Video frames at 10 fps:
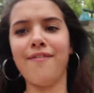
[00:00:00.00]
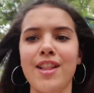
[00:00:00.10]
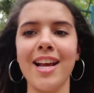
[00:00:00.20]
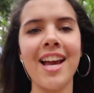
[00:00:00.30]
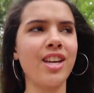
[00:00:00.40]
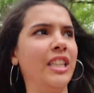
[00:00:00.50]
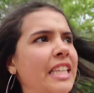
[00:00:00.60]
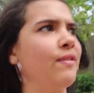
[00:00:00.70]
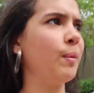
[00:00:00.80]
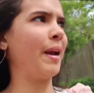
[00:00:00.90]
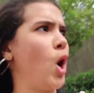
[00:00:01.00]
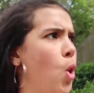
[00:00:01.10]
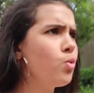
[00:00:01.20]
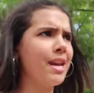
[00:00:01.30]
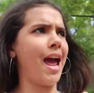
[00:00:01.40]
I feel like I could live on my
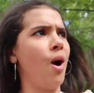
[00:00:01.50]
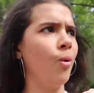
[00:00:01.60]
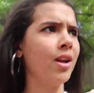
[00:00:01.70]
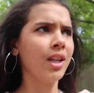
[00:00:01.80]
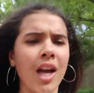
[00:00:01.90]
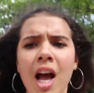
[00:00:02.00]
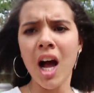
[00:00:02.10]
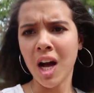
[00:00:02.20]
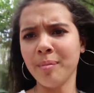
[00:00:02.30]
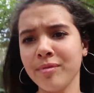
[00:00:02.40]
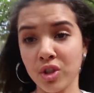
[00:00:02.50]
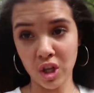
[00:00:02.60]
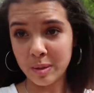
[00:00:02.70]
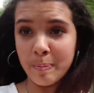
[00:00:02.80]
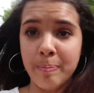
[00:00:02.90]
own now.
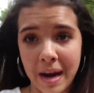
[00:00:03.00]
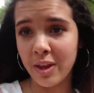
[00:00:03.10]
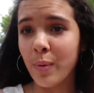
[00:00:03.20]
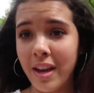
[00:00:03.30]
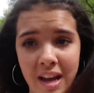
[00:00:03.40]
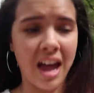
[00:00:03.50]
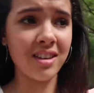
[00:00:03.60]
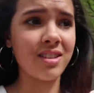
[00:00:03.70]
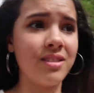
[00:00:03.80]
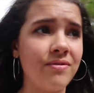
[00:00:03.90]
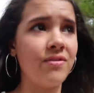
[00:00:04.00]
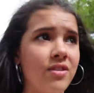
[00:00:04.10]
Just by the way, guys,